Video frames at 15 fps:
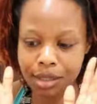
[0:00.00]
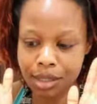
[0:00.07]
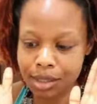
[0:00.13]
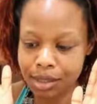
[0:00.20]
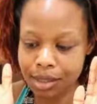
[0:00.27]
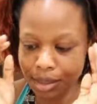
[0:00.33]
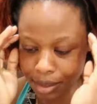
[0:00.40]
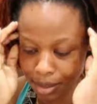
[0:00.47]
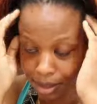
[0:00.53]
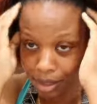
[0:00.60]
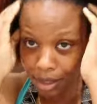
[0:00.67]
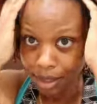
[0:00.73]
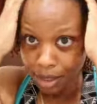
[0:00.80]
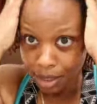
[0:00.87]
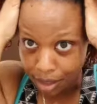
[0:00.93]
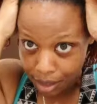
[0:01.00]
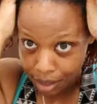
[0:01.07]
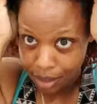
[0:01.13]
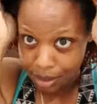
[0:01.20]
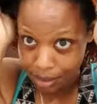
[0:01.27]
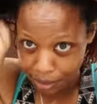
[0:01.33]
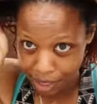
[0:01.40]
just
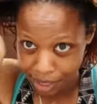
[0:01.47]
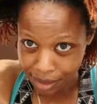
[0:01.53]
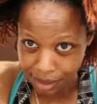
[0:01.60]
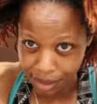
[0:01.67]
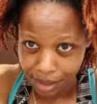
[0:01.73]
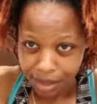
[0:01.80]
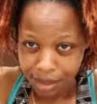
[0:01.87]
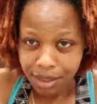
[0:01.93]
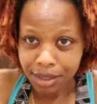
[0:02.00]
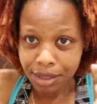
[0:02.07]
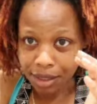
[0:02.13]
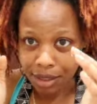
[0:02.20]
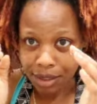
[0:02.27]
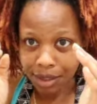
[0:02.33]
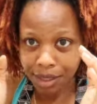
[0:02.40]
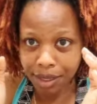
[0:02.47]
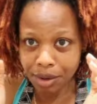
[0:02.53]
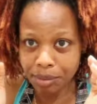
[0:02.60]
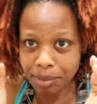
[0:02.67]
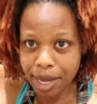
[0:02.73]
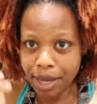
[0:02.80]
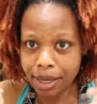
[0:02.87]
basic
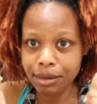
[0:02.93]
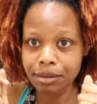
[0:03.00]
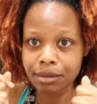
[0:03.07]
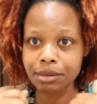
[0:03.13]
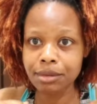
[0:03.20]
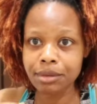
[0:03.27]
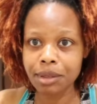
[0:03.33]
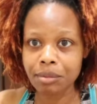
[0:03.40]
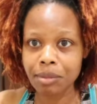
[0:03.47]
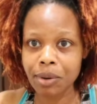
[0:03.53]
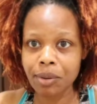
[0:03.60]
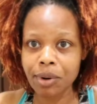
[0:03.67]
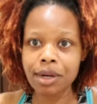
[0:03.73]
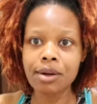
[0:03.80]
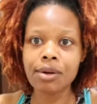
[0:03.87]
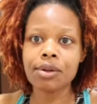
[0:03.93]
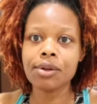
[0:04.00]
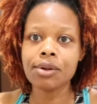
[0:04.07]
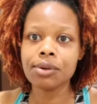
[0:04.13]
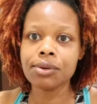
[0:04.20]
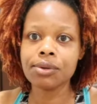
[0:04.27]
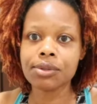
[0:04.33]
hairband in my workout
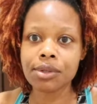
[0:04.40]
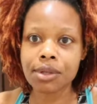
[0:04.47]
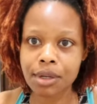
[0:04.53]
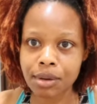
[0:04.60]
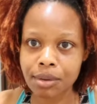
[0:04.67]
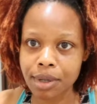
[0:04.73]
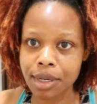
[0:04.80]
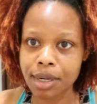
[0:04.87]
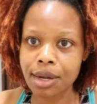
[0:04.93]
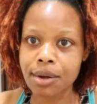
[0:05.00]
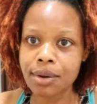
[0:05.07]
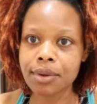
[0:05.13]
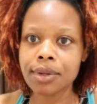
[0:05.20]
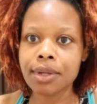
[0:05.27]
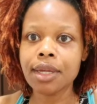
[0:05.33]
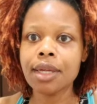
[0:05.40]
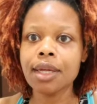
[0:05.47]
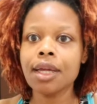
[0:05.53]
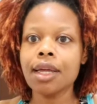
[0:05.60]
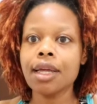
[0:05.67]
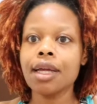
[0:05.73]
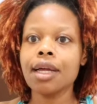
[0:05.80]
clothes. Gonna work out
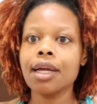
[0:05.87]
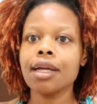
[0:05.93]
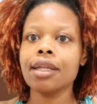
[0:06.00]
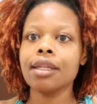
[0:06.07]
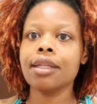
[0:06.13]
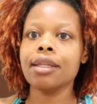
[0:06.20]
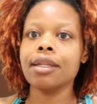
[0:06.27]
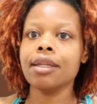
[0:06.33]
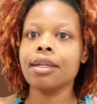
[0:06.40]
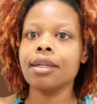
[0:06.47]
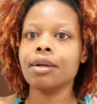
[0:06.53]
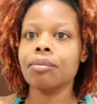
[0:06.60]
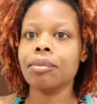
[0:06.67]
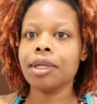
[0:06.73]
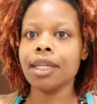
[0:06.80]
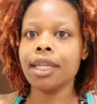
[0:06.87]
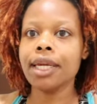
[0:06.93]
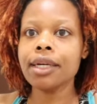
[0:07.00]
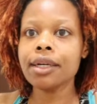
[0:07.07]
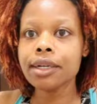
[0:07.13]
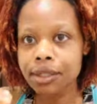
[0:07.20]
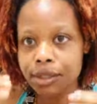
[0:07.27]
a little bit
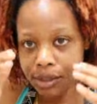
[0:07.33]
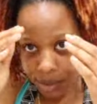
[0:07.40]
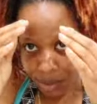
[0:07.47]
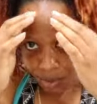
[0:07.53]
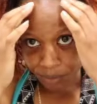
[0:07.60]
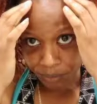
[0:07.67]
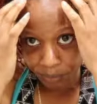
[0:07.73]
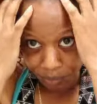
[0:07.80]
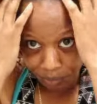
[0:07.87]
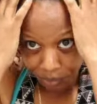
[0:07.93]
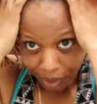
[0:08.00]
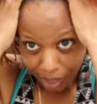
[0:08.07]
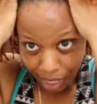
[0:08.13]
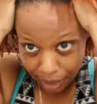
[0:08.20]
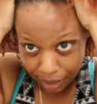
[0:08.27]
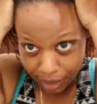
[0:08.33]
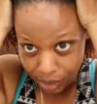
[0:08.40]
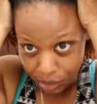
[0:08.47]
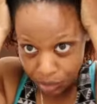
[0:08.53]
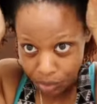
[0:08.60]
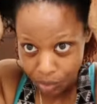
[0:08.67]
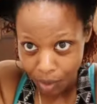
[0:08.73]
later, so as
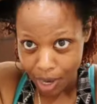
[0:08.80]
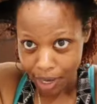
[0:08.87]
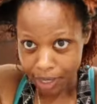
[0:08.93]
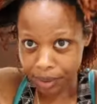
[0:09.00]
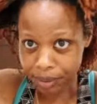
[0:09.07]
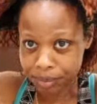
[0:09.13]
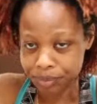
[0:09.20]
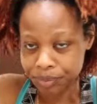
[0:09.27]
to why